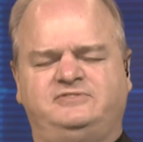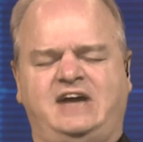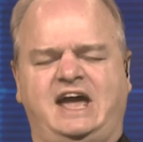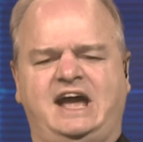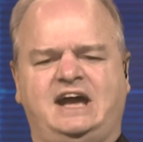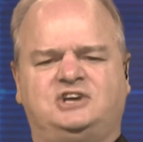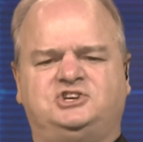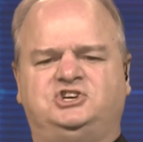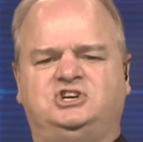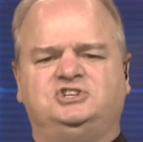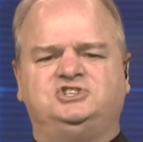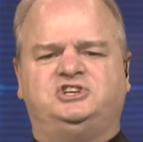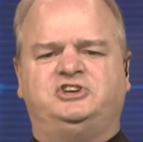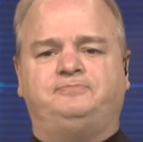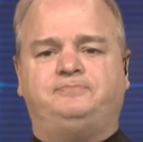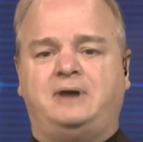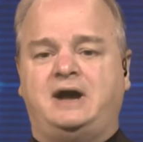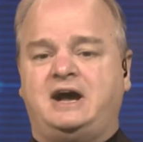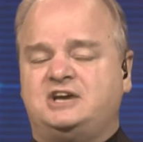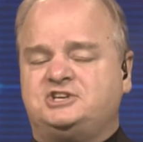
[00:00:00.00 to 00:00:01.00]
actions have
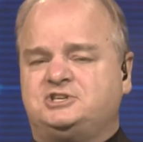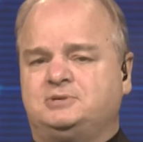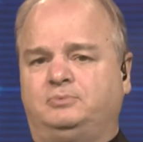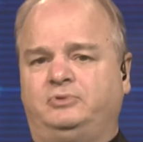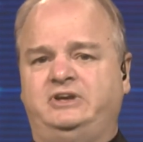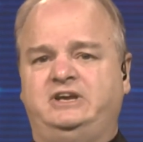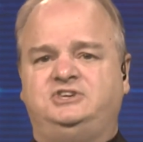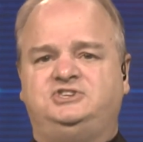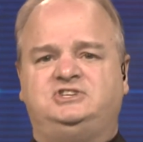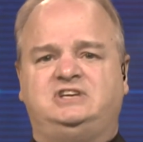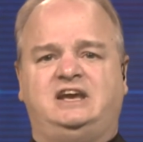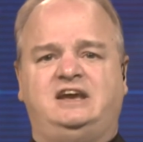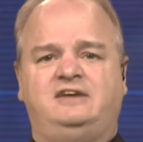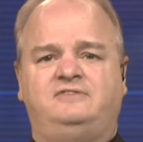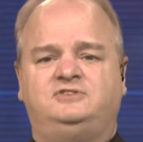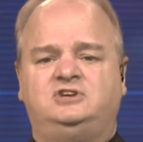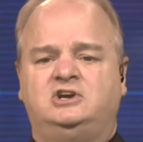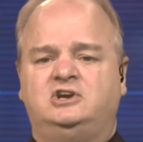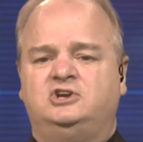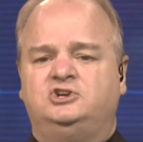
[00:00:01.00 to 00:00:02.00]
possibly
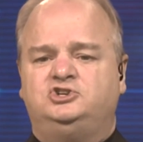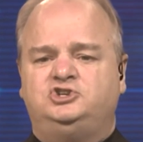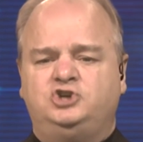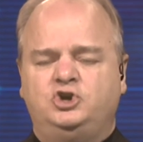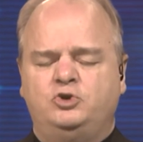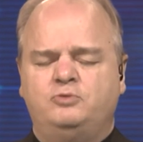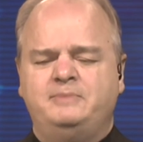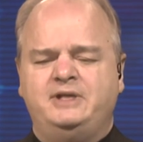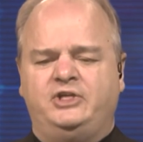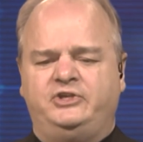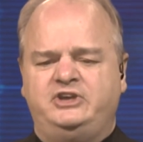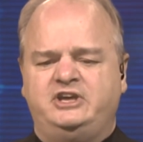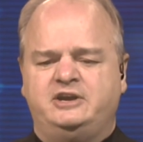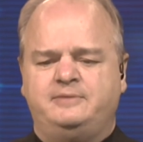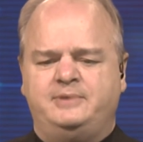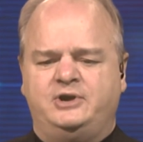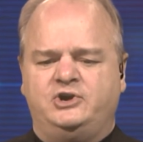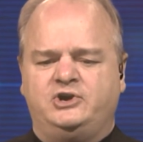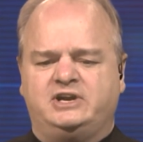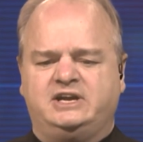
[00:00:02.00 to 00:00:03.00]
saved 2 million
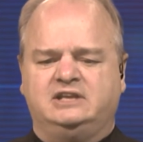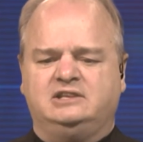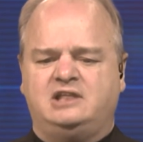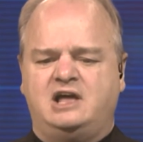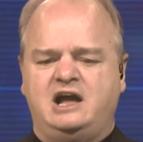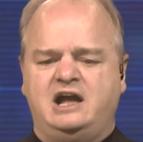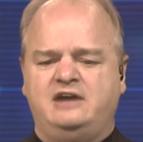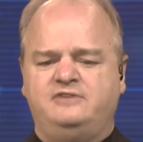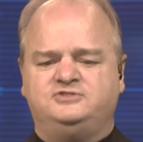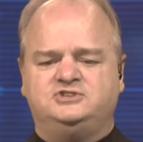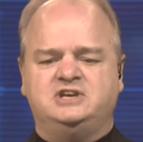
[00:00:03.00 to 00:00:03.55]
American lives